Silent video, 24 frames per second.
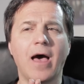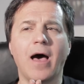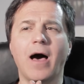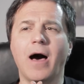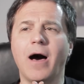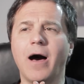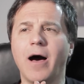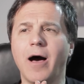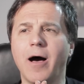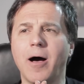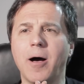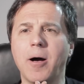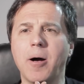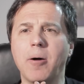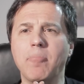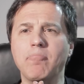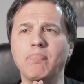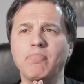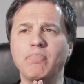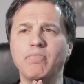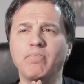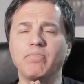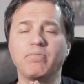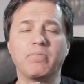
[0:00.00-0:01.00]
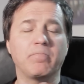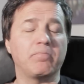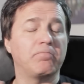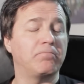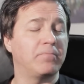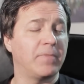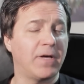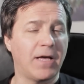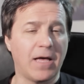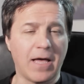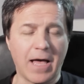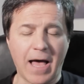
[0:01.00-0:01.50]
Um,
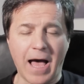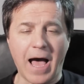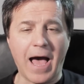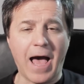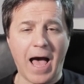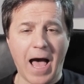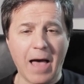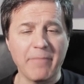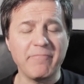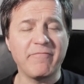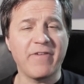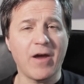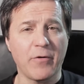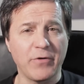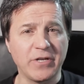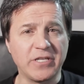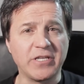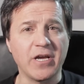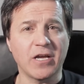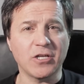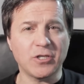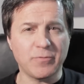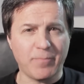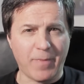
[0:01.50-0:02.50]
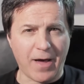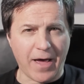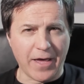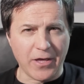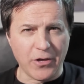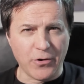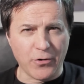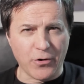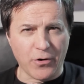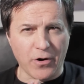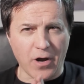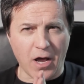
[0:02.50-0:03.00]
I, am very touched by
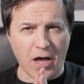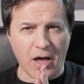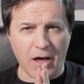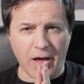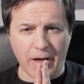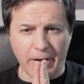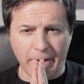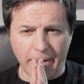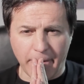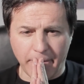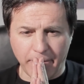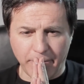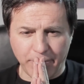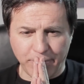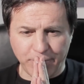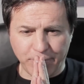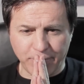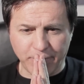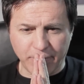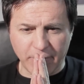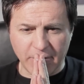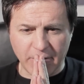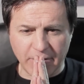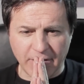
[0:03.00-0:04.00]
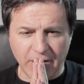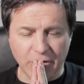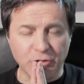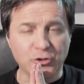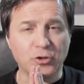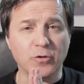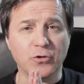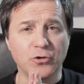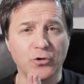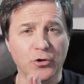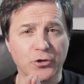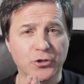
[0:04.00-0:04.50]
your, um, your,
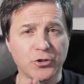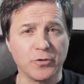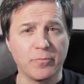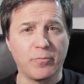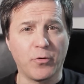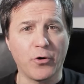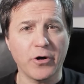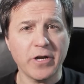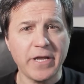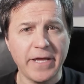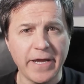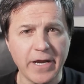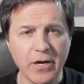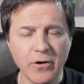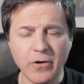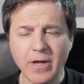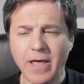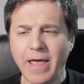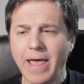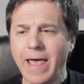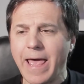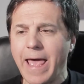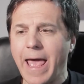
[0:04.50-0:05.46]
your support here.